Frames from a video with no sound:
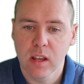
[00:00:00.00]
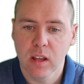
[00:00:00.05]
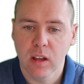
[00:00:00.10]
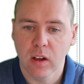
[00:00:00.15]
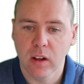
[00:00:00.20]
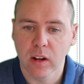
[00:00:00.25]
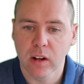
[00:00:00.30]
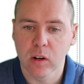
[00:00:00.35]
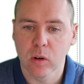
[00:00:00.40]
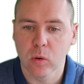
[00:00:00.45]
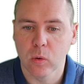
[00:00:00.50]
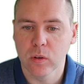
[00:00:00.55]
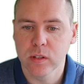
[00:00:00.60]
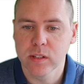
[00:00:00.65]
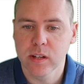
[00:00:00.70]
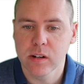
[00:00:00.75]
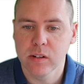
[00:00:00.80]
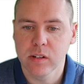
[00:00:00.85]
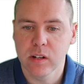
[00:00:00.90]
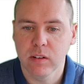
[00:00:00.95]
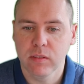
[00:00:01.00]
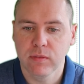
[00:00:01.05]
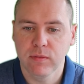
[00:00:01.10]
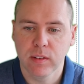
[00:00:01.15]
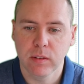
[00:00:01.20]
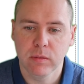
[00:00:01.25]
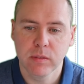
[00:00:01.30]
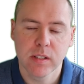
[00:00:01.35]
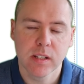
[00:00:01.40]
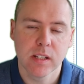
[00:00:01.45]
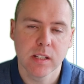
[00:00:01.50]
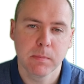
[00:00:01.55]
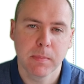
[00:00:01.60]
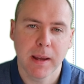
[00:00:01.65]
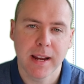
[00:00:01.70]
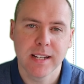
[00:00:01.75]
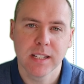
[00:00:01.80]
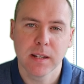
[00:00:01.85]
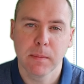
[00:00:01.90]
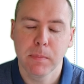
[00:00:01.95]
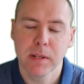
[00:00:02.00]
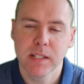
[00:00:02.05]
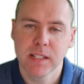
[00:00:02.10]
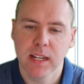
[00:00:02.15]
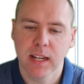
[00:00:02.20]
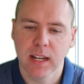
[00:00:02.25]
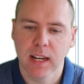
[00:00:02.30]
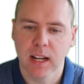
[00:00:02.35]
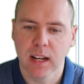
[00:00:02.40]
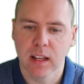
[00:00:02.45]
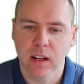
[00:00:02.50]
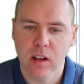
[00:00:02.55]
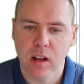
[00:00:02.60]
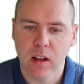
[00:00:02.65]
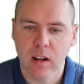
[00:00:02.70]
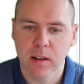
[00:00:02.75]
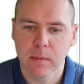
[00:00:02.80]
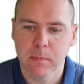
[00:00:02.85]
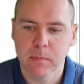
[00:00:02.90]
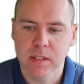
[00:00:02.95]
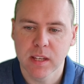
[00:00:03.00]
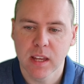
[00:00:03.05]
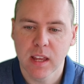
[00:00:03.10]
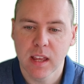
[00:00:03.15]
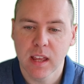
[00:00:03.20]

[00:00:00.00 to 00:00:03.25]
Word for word: I could also do filters based on particular columns.